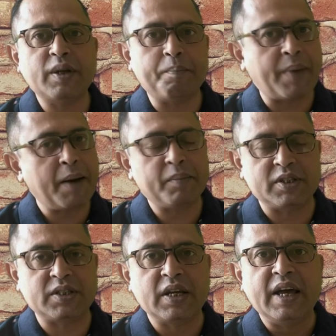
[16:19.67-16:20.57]
the
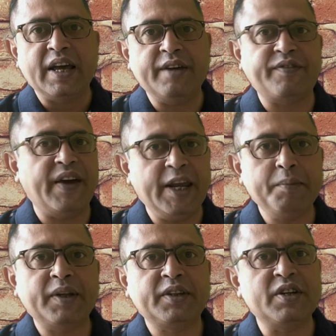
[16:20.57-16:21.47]
mammoths if any
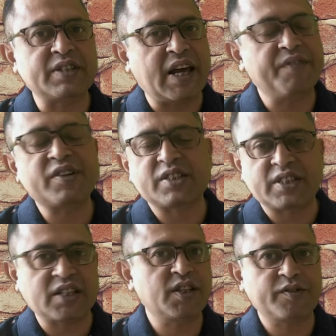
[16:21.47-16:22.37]
method is ever
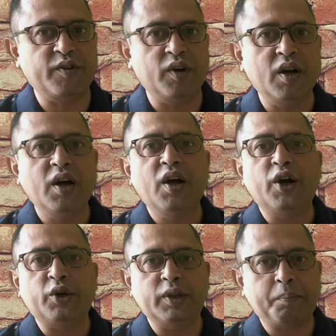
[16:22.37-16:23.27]
successful
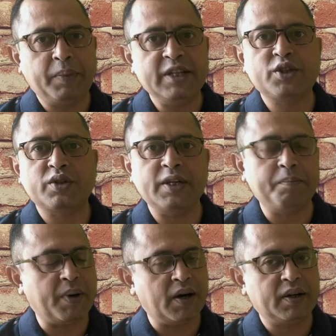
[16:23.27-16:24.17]
to the
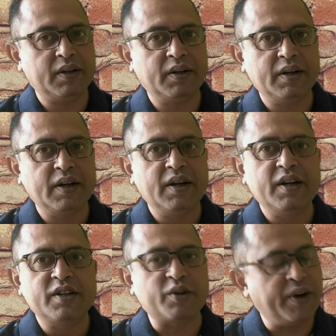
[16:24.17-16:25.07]
Pleistocene Park.
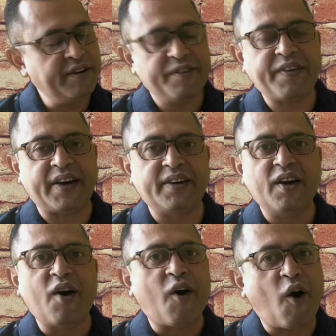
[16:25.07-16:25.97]
So in effect,
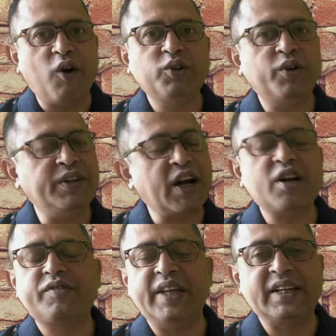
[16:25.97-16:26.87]
although none
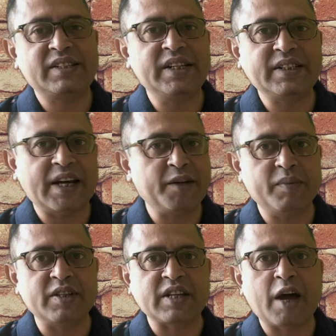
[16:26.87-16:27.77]
of the extinct
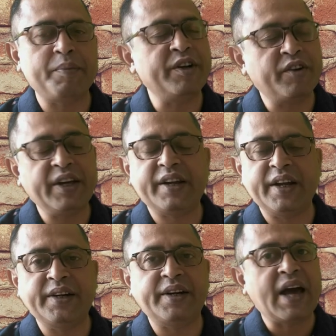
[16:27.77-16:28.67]
animals have been
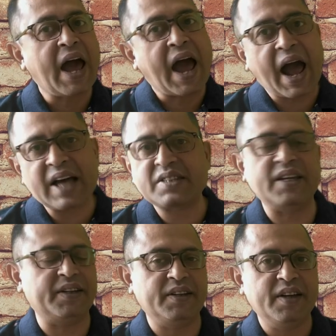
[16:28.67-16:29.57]
recreated as
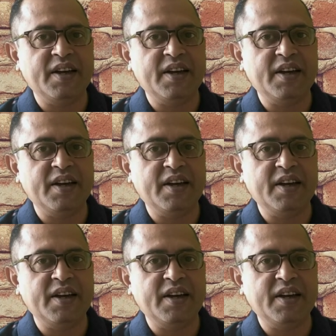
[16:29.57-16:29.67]
yet,